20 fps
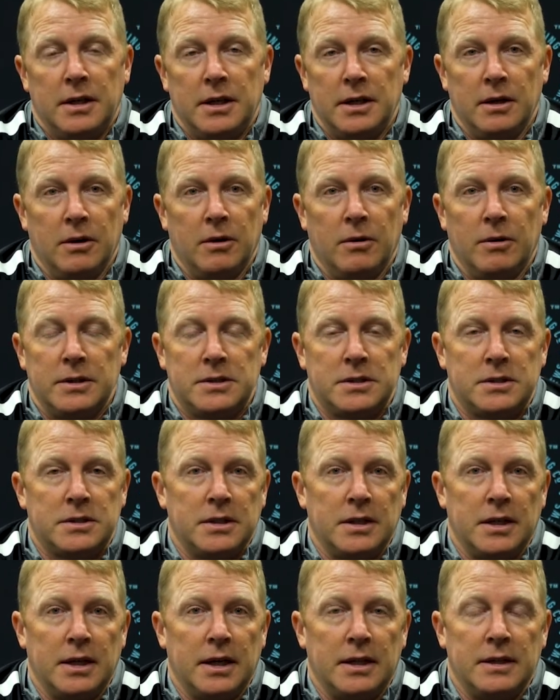you know,
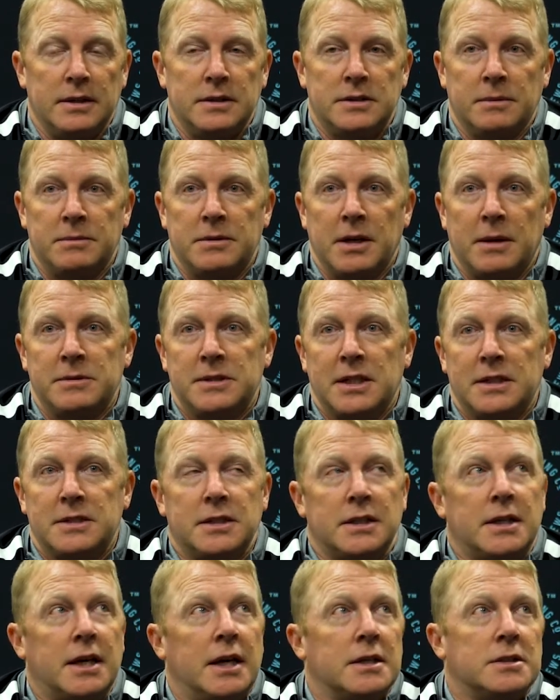it's, and sometimes that's
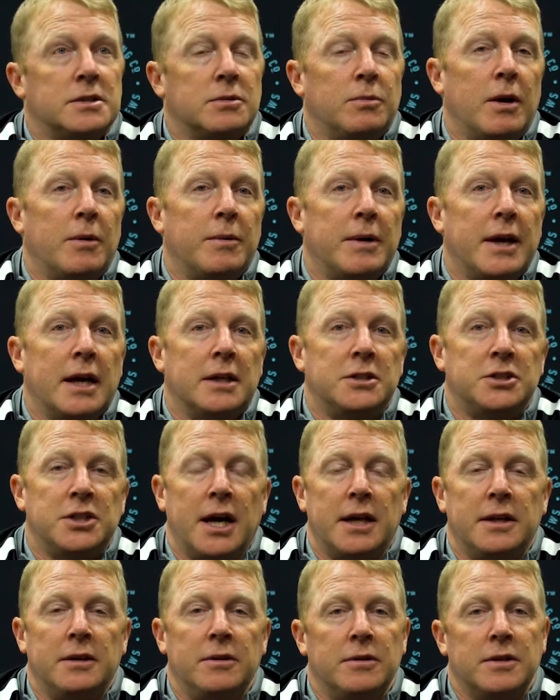the case. The way we had
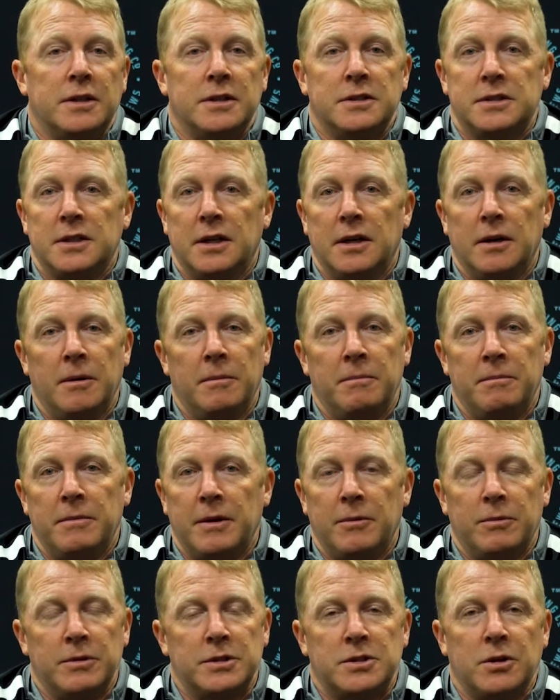Chattanooga's,
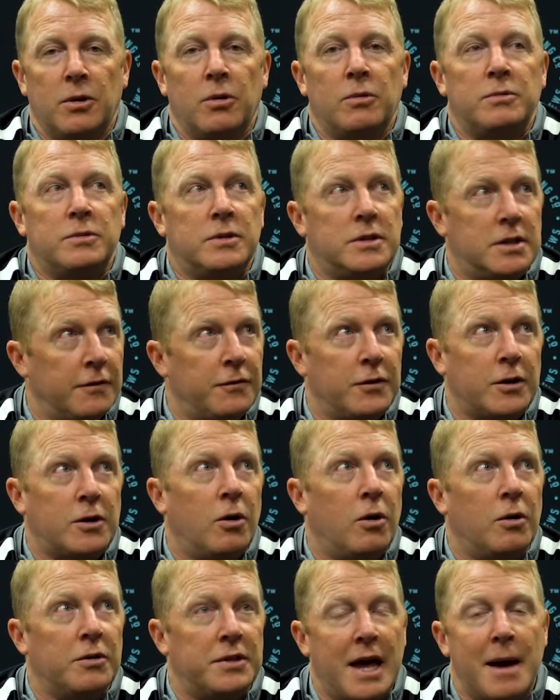it was so
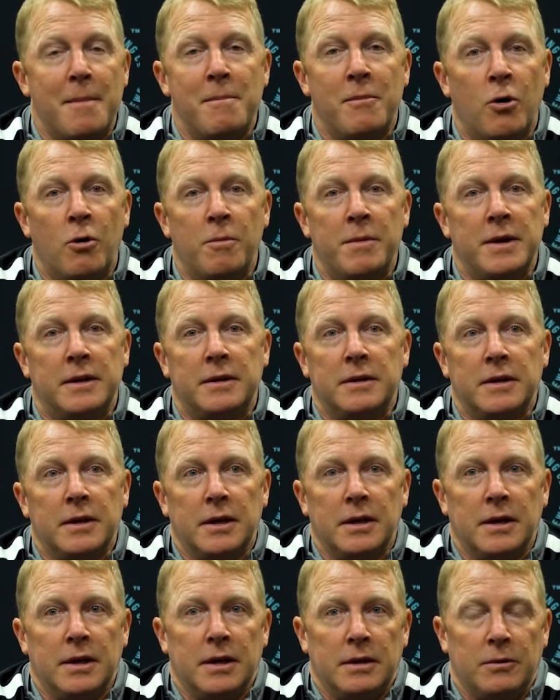difficult, that moment
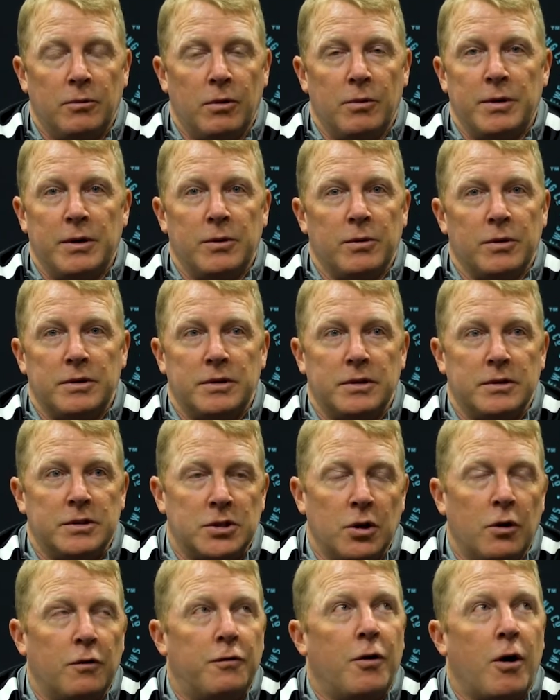when we were
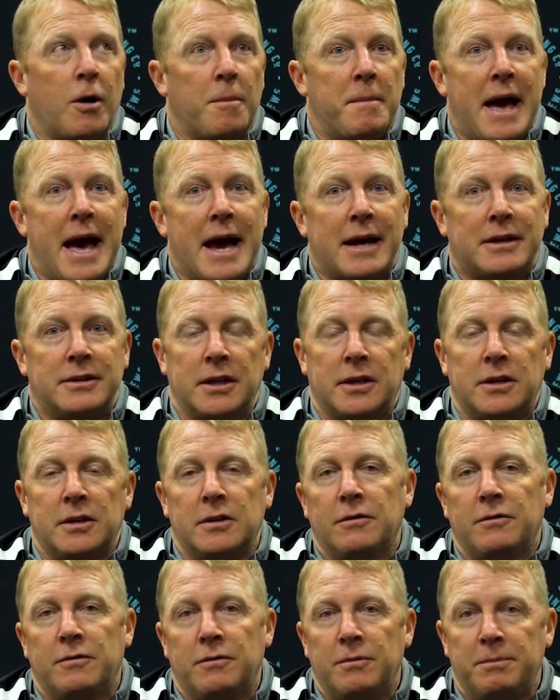so far back. They
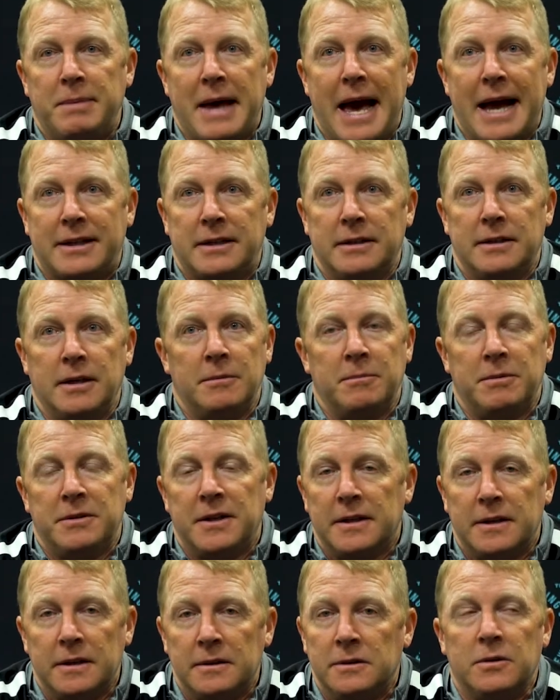could have packed it in, but
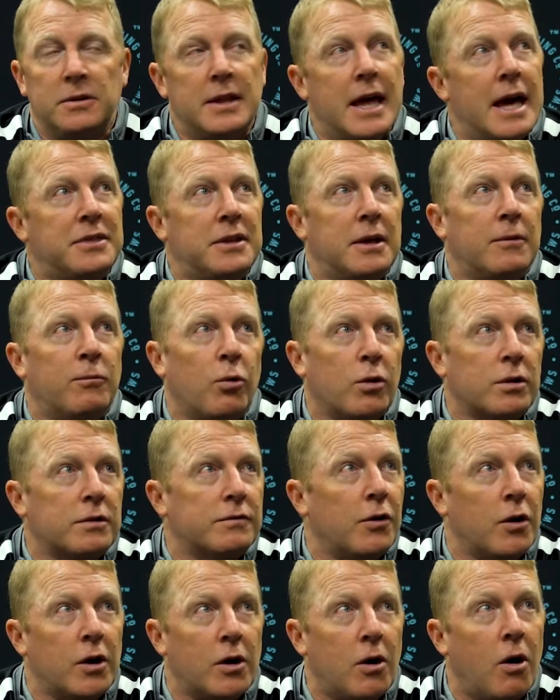they didn't do that. They've
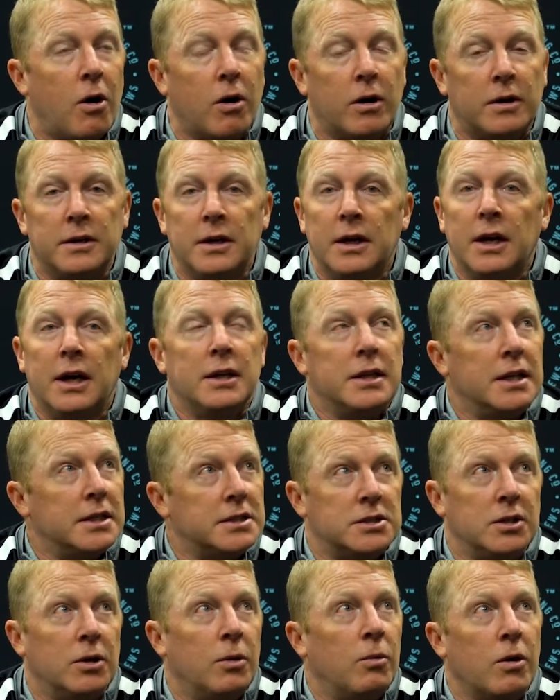worked very hard. They
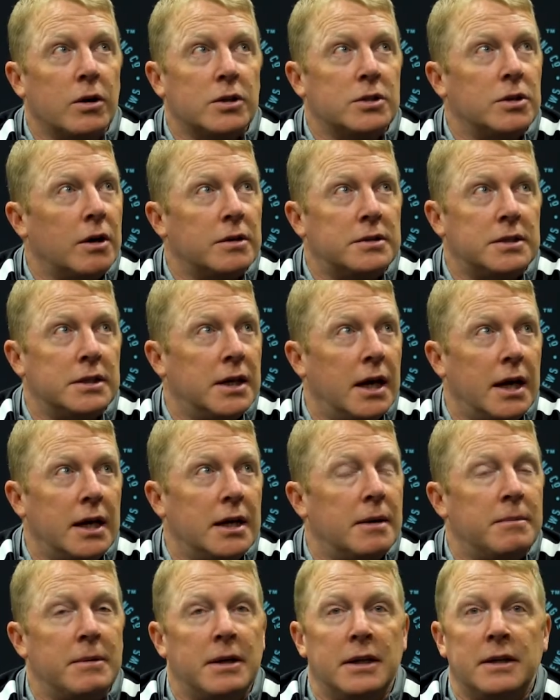still worked hard tonight. I